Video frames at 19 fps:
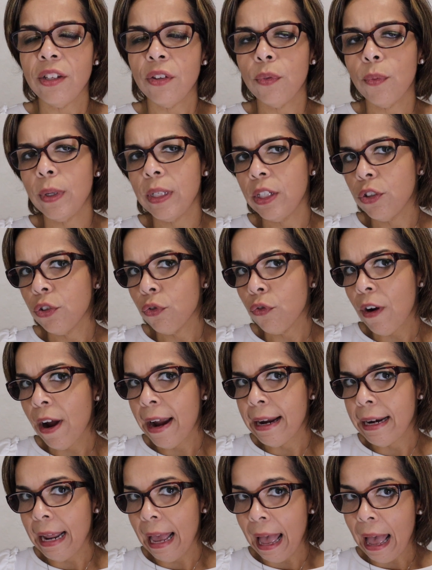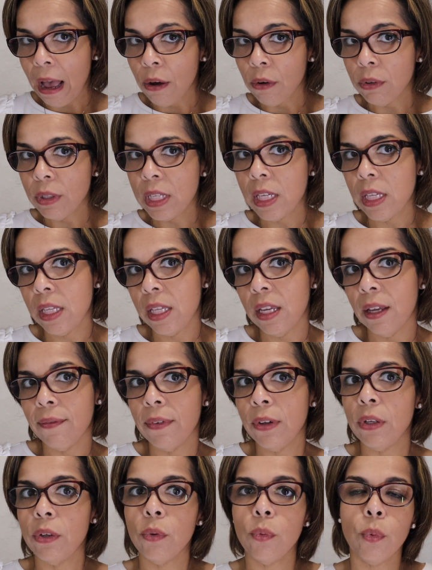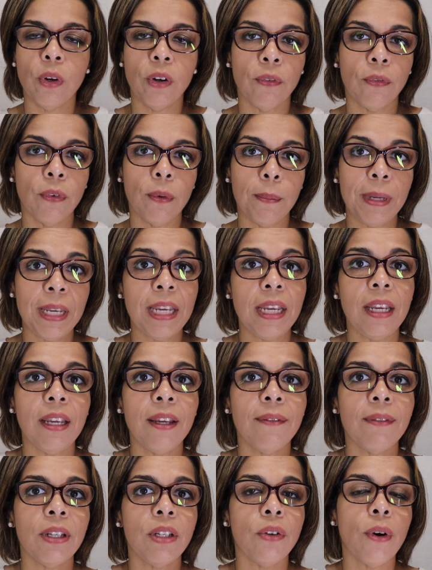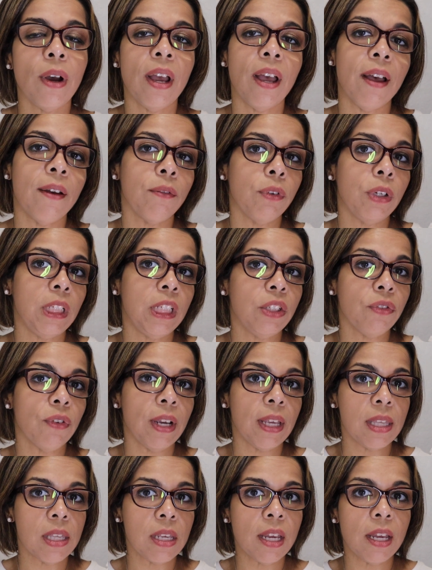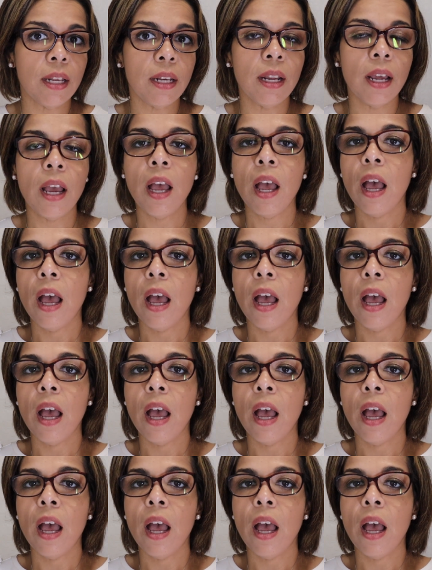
just want to try it out to see if it'll work for me, even though I have really dry skin.